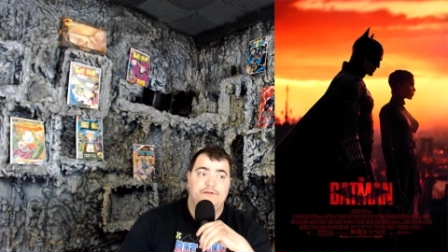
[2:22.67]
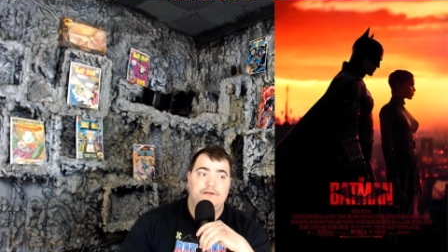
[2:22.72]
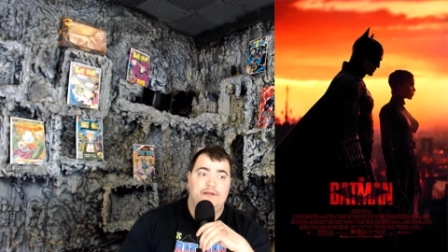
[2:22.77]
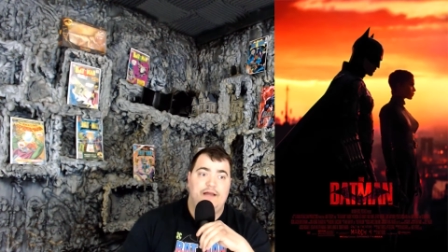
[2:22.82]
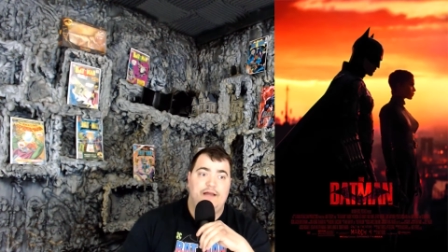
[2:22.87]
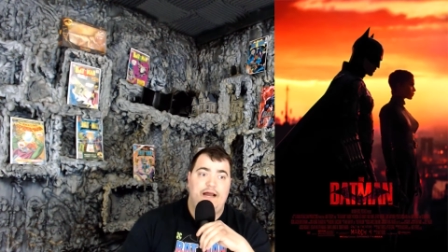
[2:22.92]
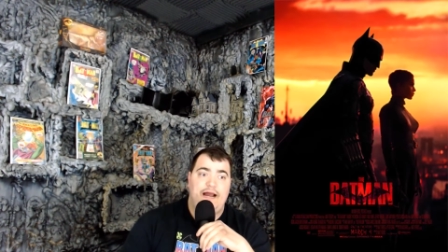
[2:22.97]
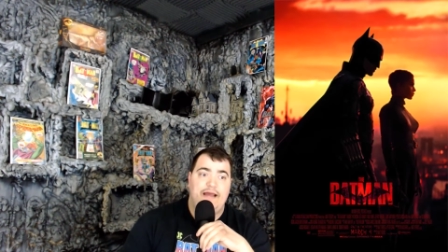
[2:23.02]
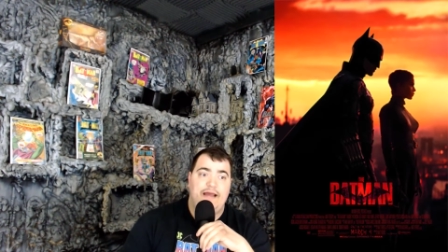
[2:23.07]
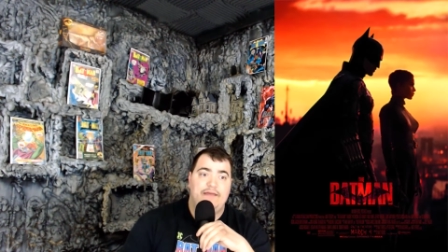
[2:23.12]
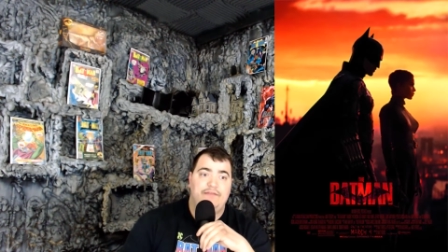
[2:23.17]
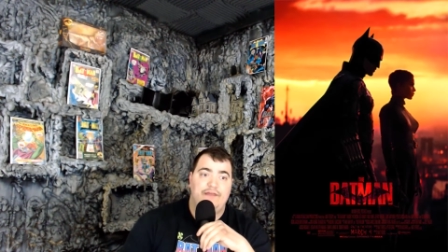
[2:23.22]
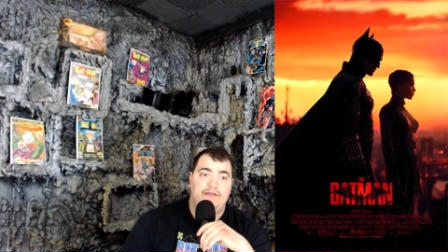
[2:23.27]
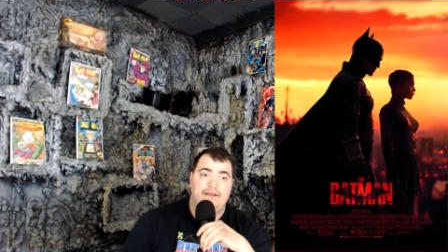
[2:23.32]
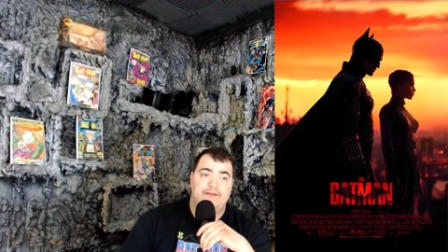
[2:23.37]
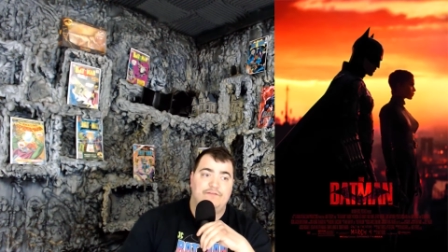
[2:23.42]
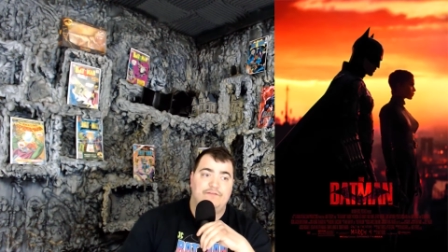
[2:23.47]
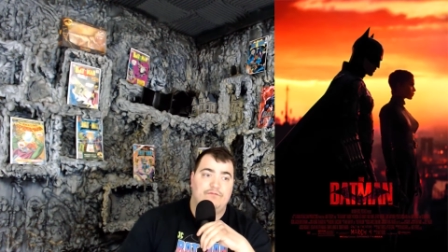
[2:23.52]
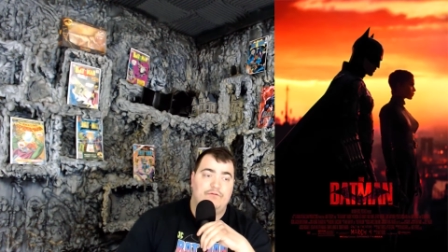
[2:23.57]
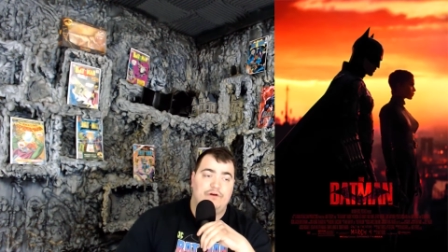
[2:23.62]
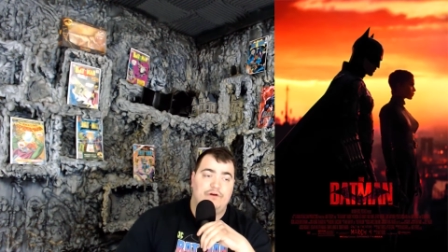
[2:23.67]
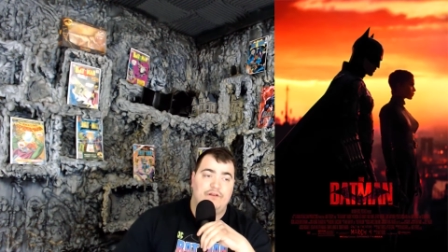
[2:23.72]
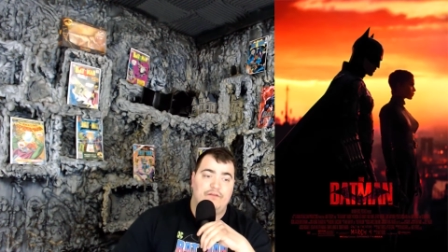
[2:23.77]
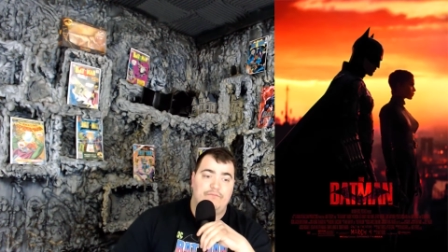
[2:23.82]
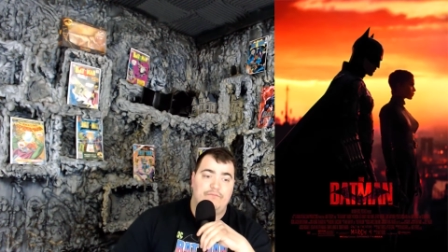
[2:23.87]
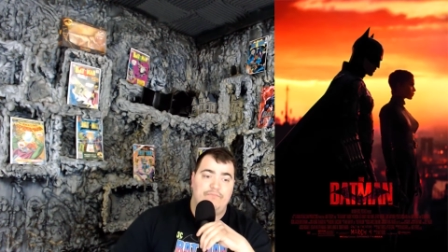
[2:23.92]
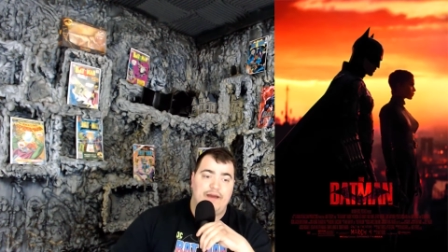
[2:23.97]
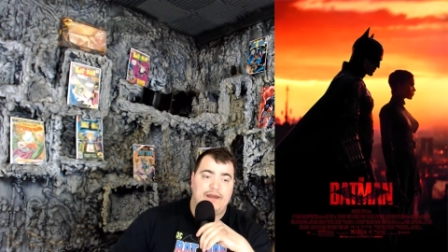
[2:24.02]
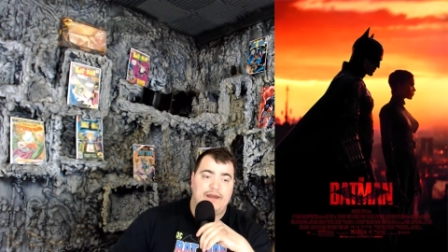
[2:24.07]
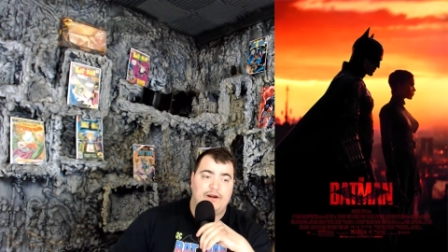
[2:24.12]
I think it's one of the
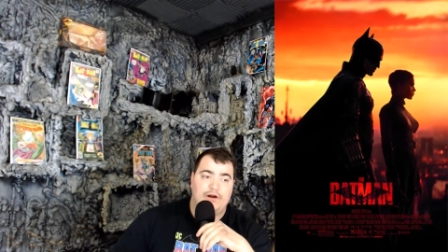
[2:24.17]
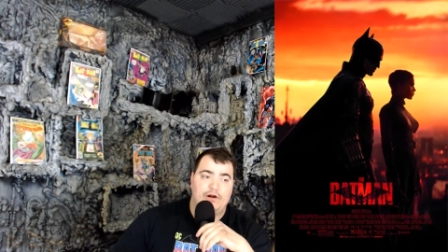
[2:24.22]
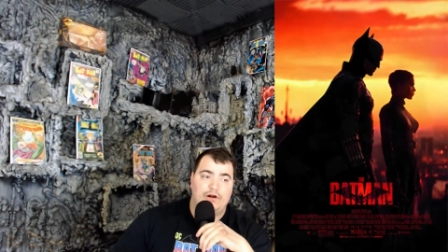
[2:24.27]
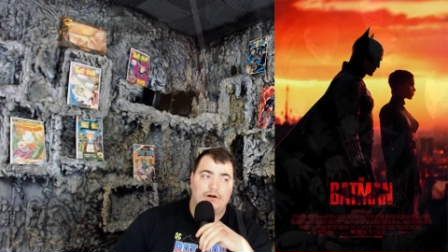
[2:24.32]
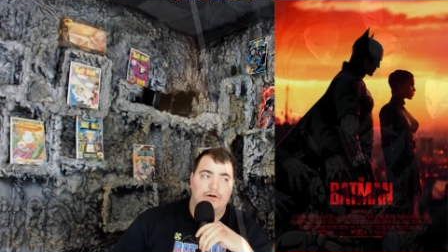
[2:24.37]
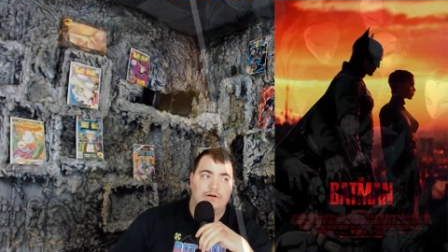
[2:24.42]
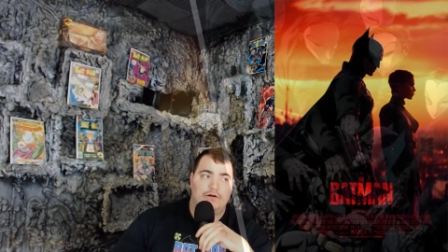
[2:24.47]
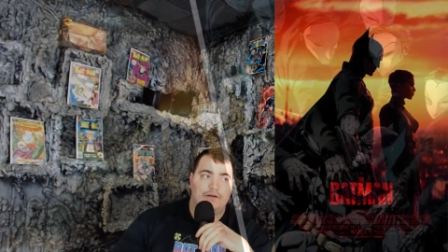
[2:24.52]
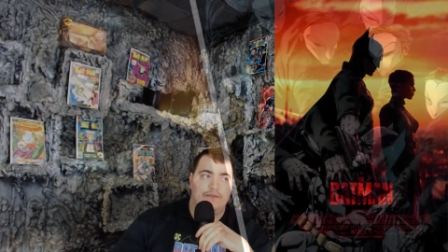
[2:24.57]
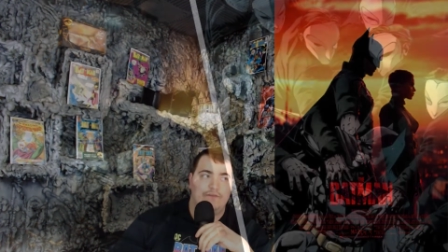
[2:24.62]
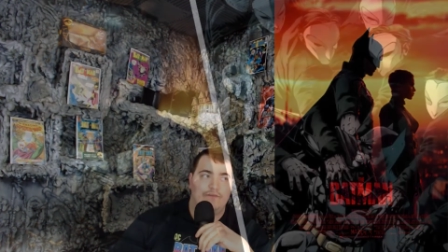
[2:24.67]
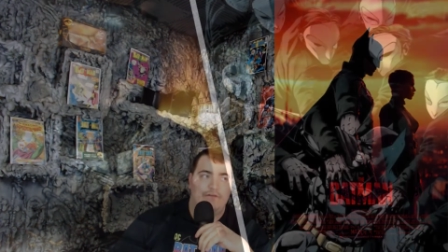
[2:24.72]
better, in the